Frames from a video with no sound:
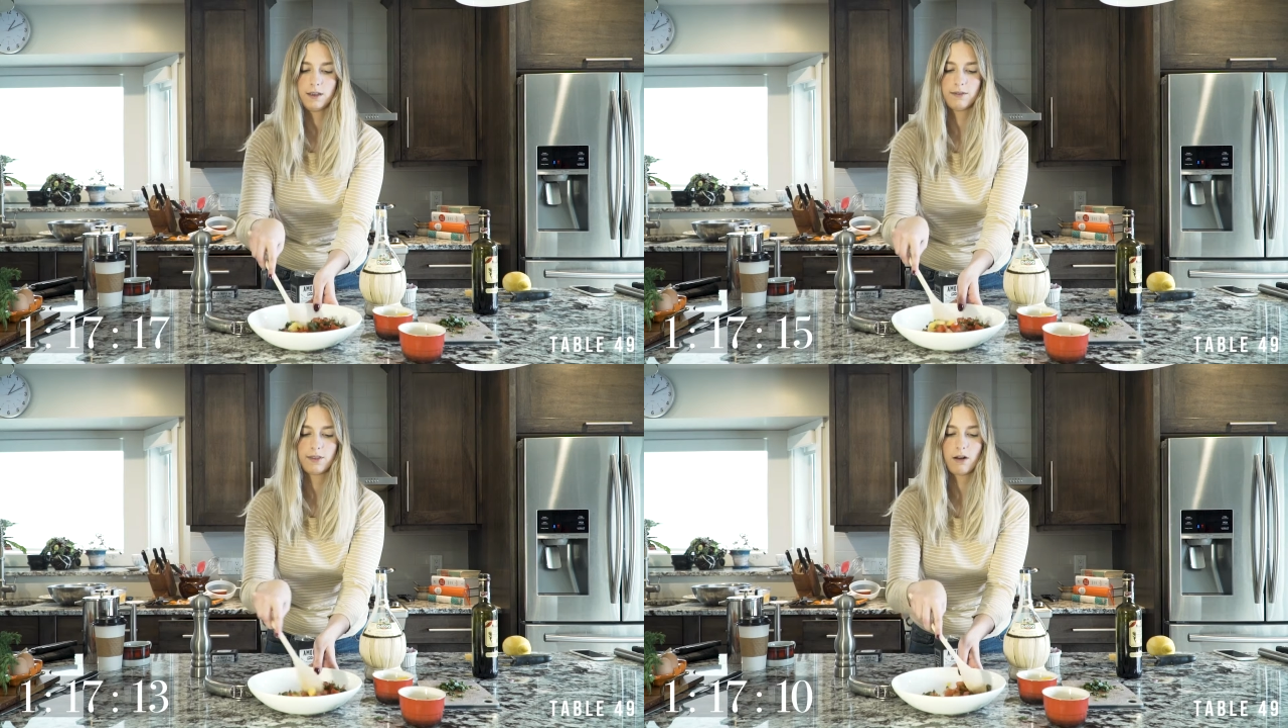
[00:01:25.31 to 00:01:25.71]

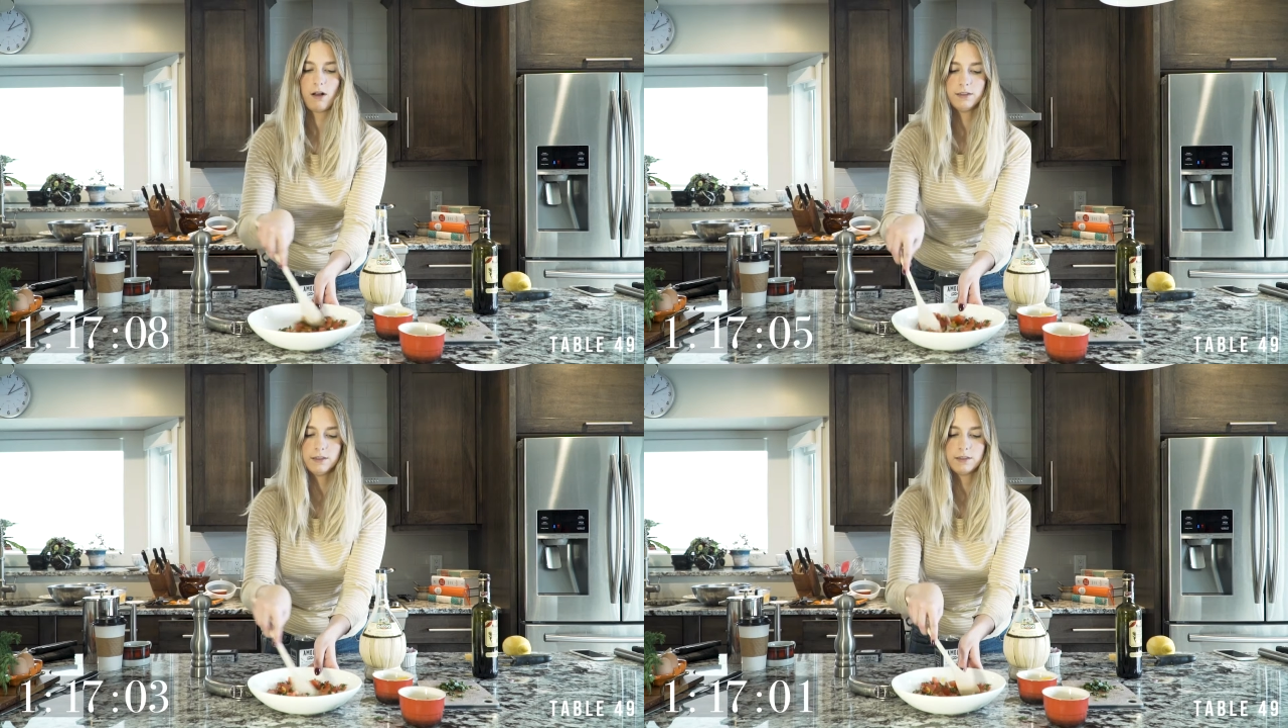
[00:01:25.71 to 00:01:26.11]
Give that
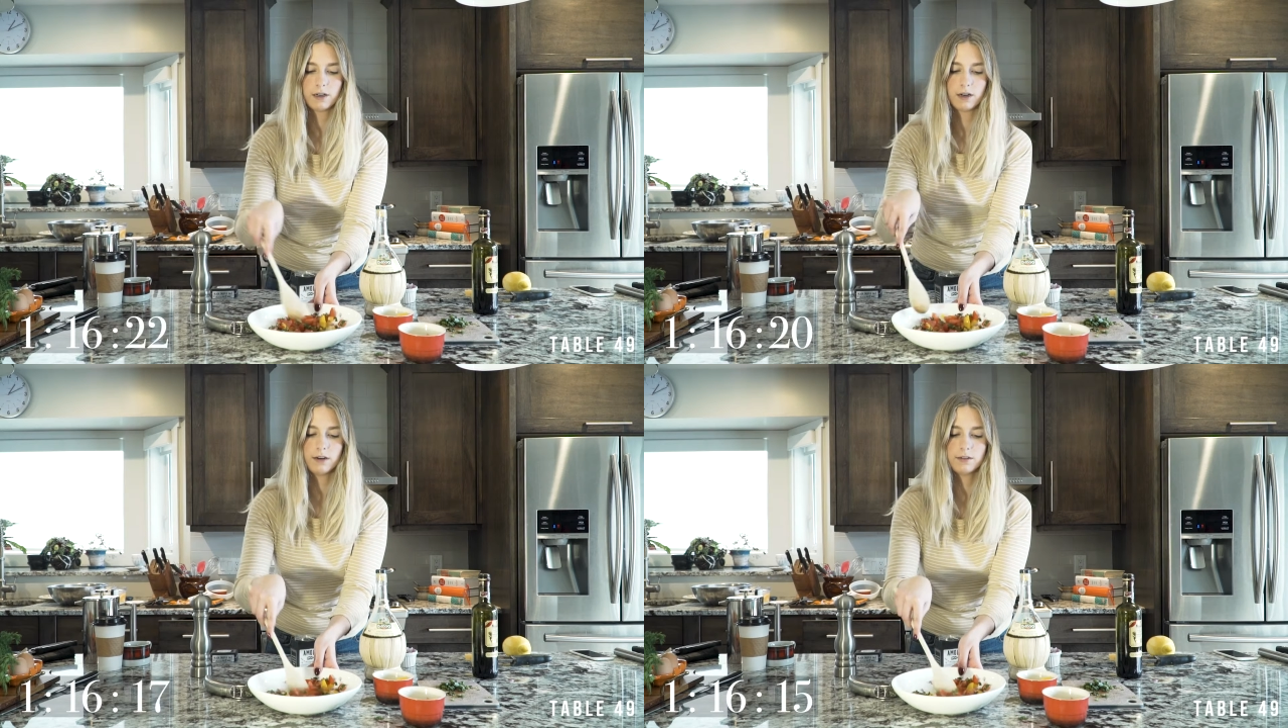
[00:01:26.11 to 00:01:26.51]
all a
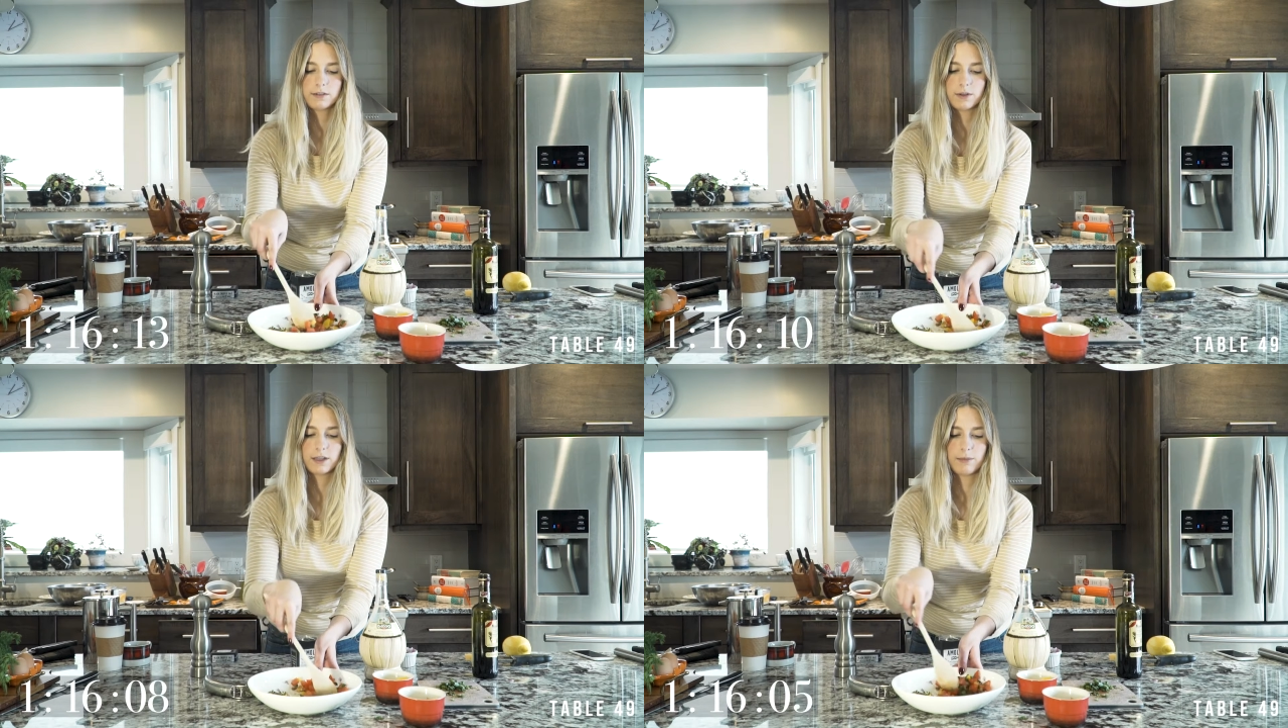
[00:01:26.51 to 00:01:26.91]
stir
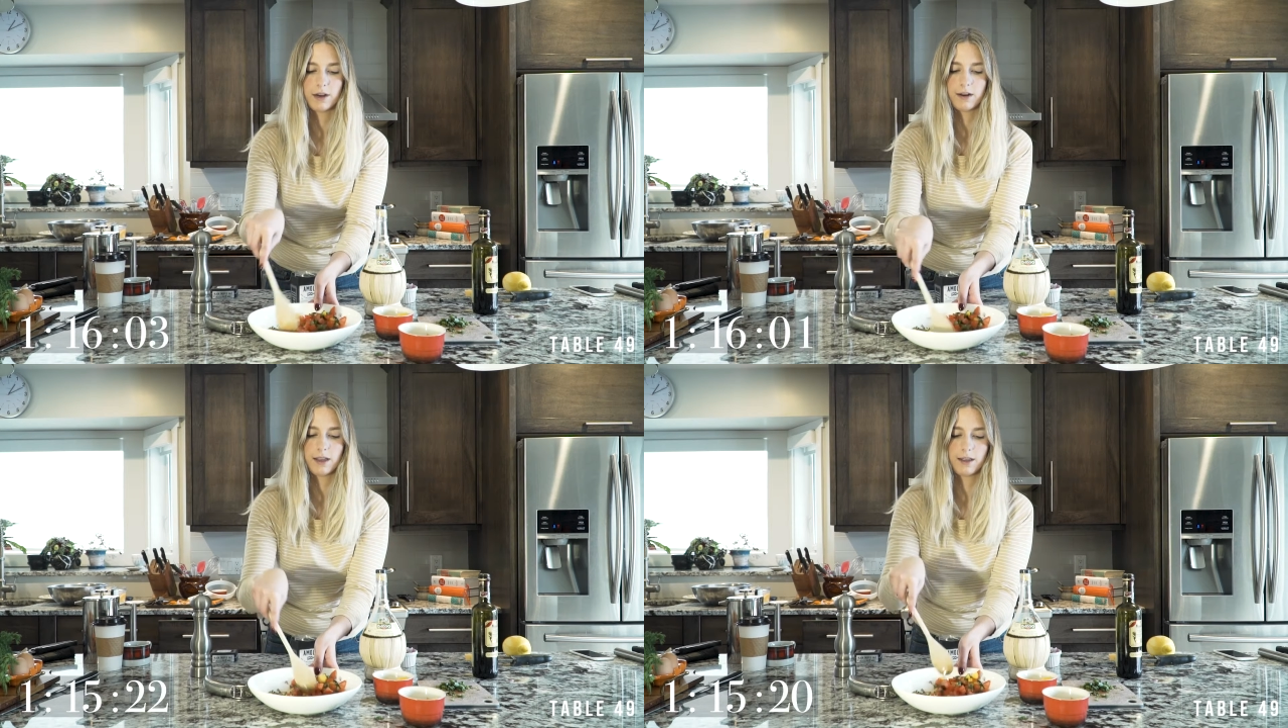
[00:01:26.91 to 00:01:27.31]
so it can
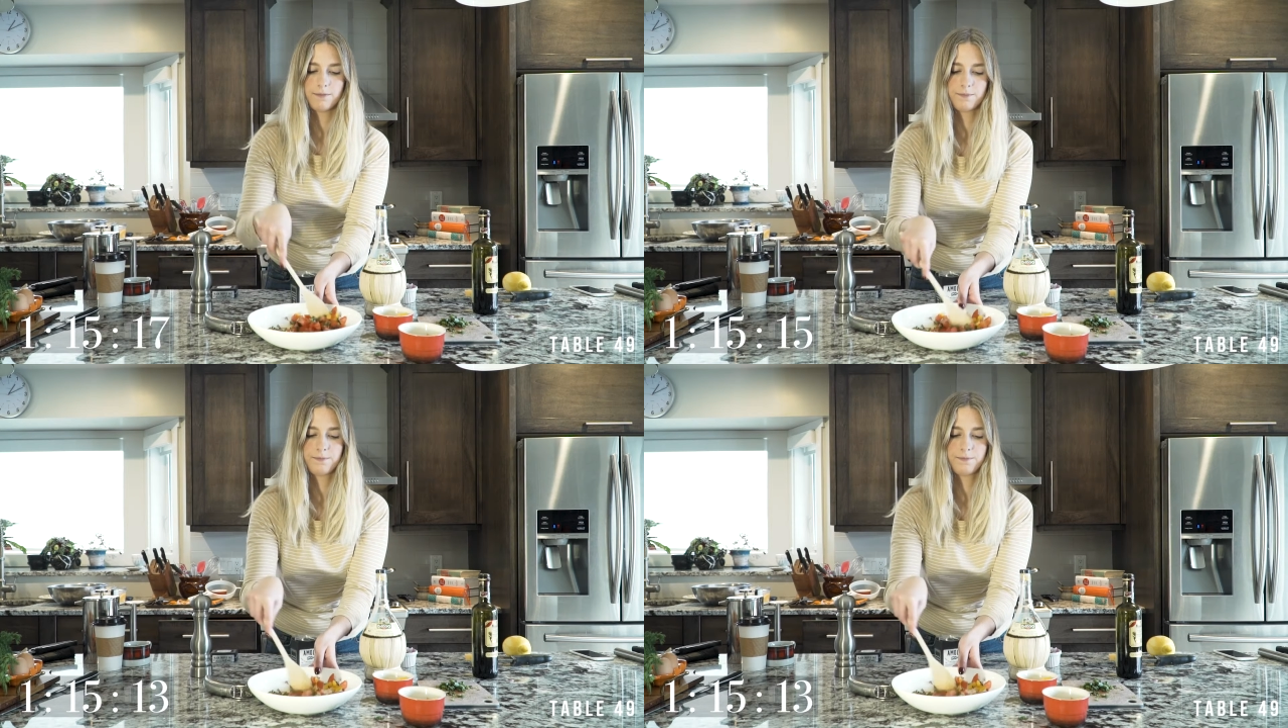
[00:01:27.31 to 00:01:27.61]
marinate.